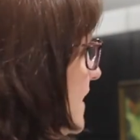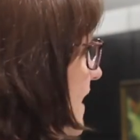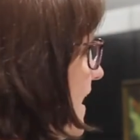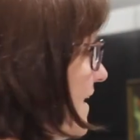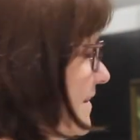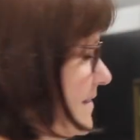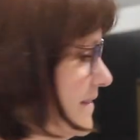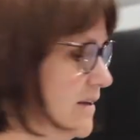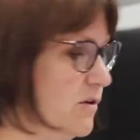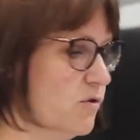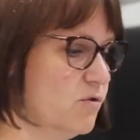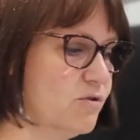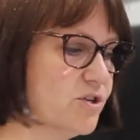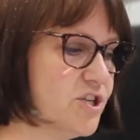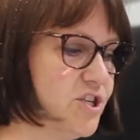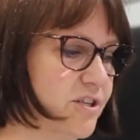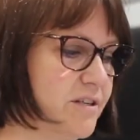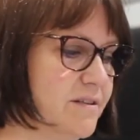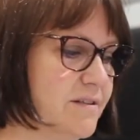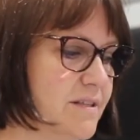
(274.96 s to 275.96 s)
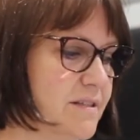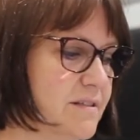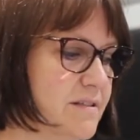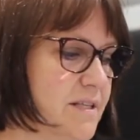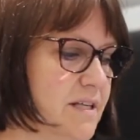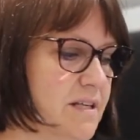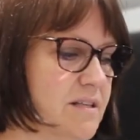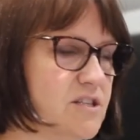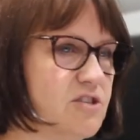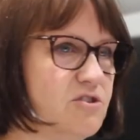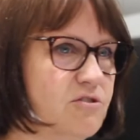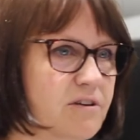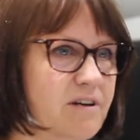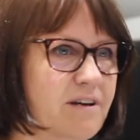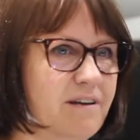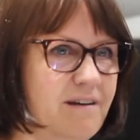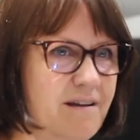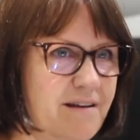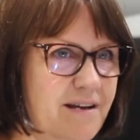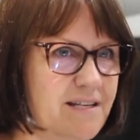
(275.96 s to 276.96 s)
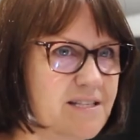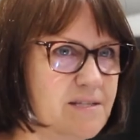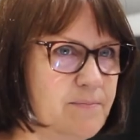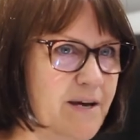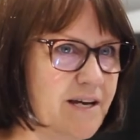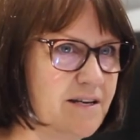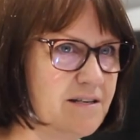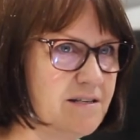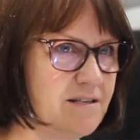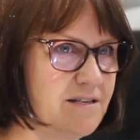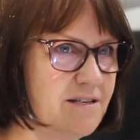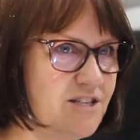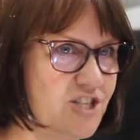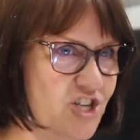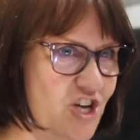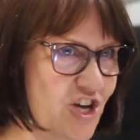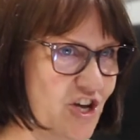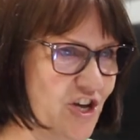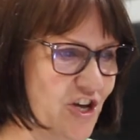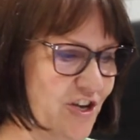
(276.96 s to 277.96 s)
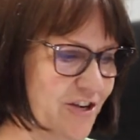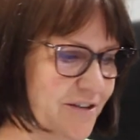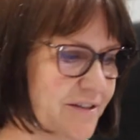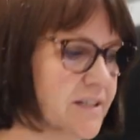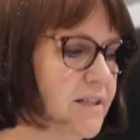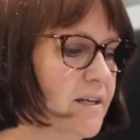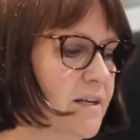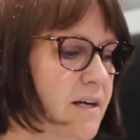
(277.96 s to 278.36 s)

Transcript: at the auction, things took an unexpected turn.